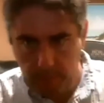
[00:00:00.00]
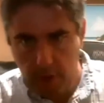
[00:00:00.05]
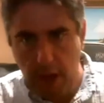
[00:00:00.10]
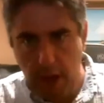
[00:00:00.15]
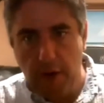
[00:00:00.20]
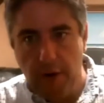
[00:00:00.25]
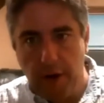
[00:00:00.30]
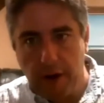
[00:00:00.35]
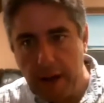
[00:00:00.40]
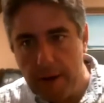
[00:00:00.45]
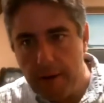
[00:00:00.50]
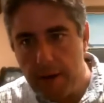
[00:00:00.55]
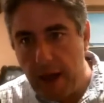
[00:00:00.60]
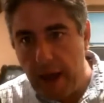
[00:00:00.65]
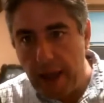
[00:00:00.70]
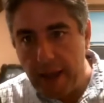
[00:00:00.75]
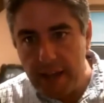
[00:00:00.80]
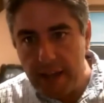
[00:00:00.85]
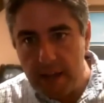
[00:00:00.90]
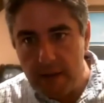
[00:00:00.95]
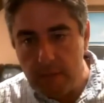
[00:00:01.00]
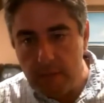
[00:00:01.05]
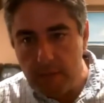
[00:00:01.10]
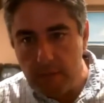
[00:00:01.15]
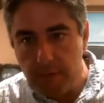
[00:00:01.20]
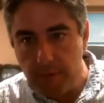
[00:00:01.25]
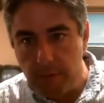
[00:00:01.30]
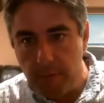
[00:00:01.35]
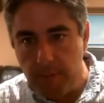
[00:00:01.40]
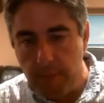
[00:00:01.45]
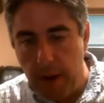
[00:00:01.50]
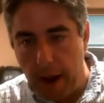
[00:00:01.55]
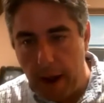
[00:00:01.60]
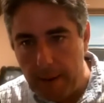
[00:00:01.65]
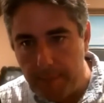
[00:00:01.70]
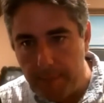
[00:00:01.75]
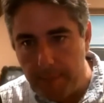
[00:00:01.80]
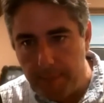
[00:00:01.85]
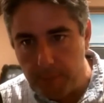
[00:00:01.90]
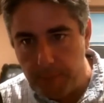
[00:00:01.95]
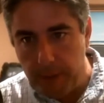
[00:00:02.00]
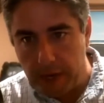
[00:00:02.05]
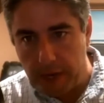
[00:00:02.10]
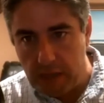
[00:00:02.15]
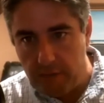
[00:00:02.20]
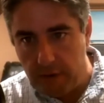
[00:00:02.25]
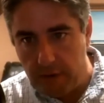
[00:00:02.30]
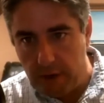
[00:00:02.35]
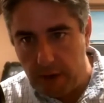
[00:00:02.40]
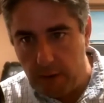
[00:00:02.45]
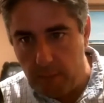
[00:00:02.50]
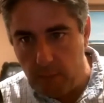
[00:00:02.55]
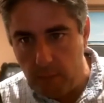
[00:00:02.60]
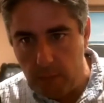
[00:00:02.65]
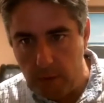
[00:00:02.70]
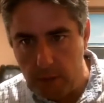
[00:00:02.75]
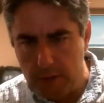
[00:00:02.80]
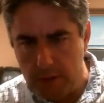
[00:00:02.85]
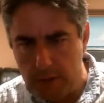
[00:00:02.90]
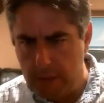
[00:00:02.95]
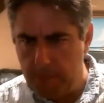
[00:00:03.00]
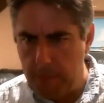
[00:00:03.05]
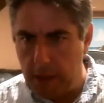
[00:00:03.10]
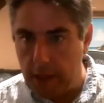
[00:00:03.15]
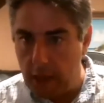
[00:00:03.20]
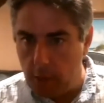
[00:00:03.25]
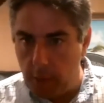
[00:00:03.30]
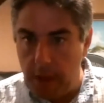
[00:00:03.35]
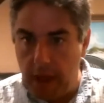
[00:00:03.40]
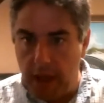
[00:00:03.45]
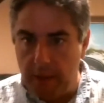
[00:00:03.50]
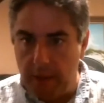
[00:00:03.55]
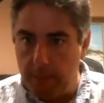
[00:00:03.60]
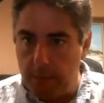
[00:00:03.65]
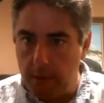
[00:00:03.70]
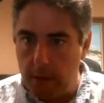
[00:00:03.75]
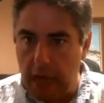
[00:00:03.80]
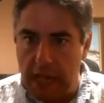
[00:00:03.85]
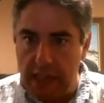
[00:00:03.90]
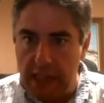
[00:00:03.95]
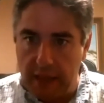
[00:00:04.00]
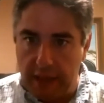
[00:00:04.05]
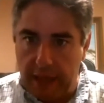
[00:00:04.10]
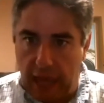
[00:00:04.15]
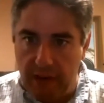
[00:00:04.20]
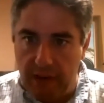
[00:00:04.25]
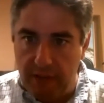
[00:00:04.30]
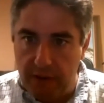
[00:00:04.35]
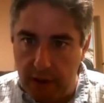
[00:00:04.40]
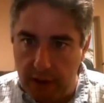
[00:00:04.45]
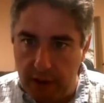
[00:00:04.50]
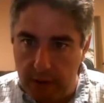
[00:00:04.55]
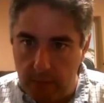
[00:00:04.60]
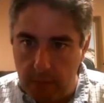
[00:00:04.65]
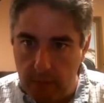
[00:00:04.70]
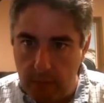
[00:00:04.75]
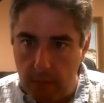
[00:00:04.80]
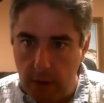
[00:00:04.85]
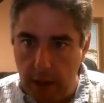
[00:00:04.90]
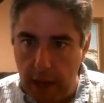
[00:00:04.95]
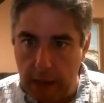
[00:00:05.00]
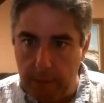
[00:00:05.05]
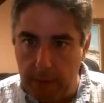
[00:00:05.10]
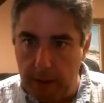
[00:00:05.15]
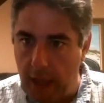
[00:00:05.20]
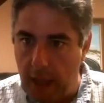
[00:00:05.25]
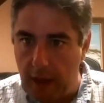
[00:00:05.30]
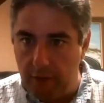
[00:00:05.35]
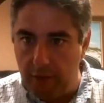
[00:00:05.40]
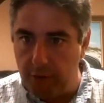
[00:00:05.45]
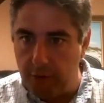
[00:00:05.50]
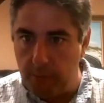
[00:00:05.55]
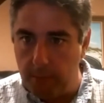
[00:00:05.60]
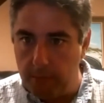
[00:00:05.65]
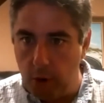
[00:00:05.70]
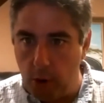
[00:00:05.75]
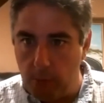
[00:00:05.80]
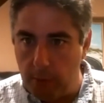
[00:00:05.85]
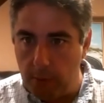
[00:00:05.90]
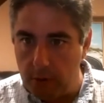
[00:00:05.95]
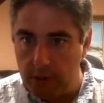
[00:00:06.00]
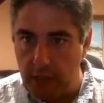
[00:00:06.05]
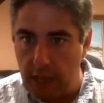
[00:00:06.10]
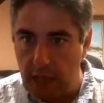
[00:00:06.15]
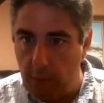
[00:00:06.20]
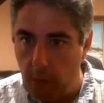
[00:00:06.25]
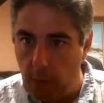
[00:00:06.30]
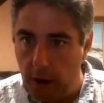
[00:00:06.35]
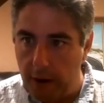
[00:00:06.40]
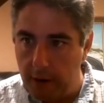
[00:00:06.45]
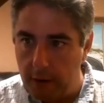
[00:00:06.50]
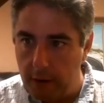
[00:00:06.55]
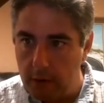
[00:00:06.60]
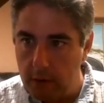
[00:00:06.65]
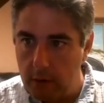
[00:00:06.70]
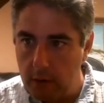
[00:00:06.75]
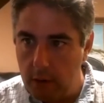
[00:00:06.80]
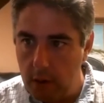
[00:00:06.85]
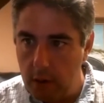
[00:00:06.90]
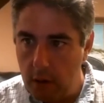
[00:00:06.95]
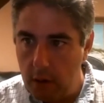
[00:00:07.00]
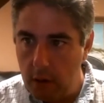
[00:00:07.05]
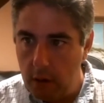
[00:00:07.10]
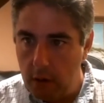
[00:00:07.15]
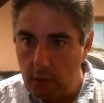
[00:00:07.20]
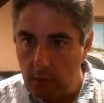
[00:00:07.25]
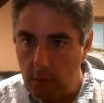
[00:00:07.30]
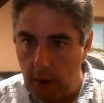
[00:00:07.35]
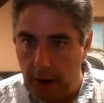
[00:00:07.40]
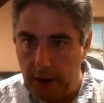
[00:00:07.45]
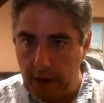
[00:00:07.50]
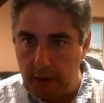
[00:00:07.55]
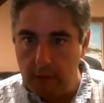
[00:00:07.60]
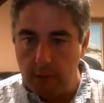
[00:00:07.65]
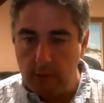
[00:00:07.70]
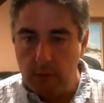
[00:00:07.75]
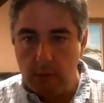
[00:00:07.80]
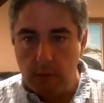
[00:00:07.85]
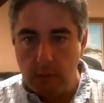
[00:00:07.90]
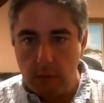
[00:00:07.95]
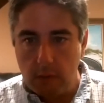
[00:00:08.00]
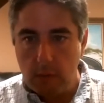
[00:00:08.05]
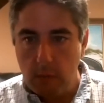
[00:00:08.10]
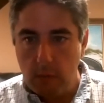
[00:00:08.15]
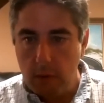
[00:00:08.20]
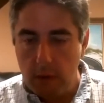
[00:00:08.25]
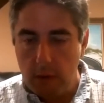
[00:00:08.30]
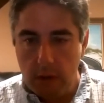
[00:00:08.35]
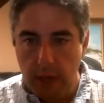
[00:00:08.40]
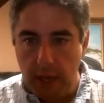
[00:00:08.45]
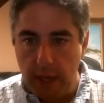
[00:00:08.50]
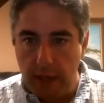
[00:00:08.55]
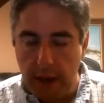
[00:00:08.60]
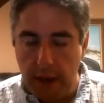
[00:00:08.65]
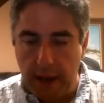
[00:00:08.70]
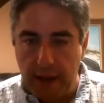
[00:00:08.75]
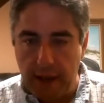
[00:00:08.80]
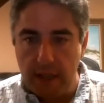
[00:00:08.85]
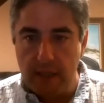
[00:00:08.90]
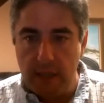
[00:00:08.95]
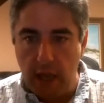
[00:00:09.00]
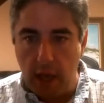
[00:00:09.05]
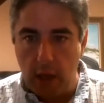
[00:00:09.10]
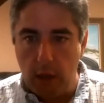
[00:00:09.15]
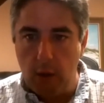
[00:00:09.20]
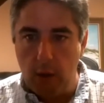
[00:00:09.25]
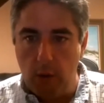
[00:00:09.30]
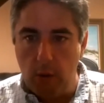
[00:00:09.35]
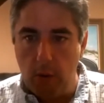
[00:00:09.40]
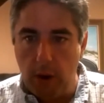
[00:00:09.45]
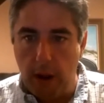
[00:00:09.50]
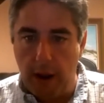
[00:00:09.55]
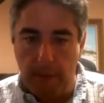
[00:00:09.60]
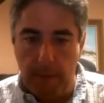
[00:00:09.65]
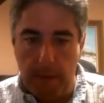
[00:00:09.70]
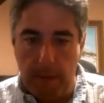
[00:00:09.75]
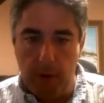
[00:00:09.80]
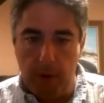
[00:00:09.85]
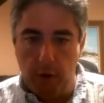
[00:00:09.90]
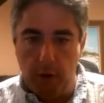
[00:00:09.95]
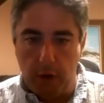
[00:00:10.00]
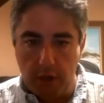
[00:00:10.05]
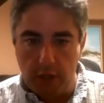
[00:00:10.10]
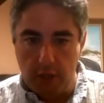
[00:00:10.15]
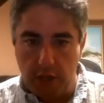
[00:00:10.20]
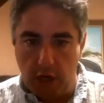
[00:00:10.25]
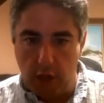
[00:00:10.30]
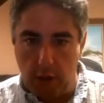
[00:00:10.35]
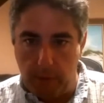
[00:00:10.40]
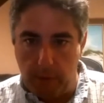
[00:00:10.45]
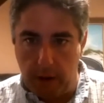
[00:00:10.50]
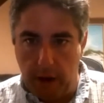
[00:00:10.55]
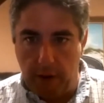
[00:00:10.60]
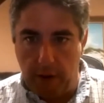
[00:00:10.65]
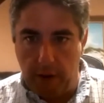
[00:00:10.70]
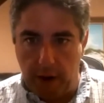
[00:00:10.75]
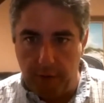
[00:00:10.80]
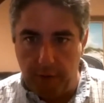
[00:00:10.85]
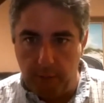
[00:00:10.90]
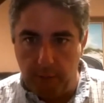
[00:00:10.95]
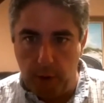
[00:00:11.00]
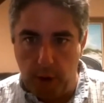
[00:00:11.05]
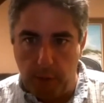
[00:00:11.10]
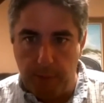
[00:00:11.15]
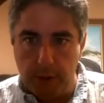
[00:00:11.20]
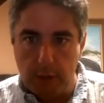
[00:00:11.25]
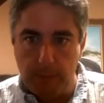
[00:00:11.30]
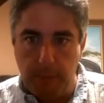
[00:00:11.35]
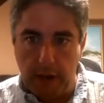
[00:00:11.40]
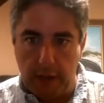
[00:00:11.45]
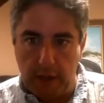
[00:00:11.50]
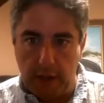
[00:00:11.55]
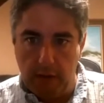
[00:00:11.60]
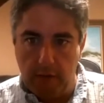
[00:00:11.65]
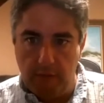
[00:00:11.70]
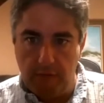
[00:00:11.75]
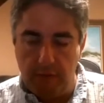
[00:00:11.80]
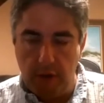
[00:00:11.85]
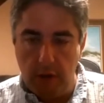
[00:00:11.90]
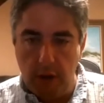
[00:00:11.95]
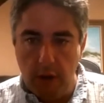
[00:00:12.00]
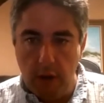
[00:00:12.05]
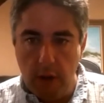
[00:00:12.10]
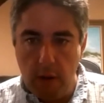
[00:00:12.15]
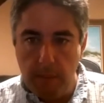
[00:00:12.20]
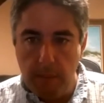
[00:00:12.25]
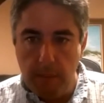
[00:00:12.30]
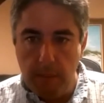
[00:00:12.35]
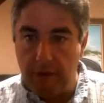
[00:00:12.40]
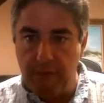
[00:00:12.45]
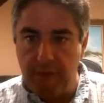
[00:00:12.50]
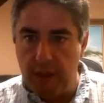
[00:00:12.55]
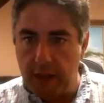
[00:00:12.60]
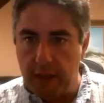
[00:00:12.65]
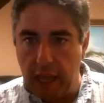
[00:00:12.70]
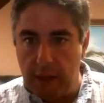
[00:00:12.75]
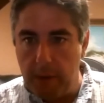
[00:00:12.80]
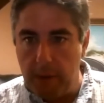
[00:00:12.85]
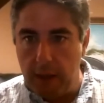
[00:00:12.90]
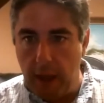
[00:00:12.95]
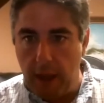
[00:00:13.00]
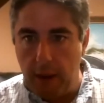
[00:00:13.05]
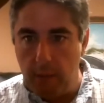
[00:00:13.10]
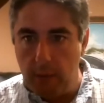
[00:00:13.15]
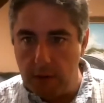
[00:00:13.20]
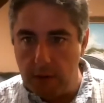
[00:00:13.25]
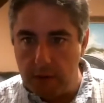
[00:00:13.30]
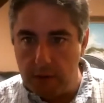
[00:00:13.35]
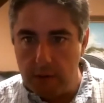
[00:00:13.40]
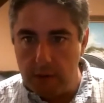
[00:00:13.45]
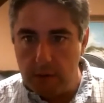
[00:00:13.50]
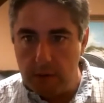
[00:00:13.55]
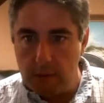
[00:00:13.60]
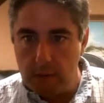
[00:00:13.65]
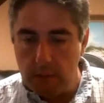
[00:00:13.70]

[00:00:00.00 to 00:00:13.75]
Erik, I can, from my perspective, and Melanie, we had Kylie and Gavin in ABA from almost day one, right? And I can tell you, and maybe you can share a little bit, Erik, from your perspective, but I feel like ABA was,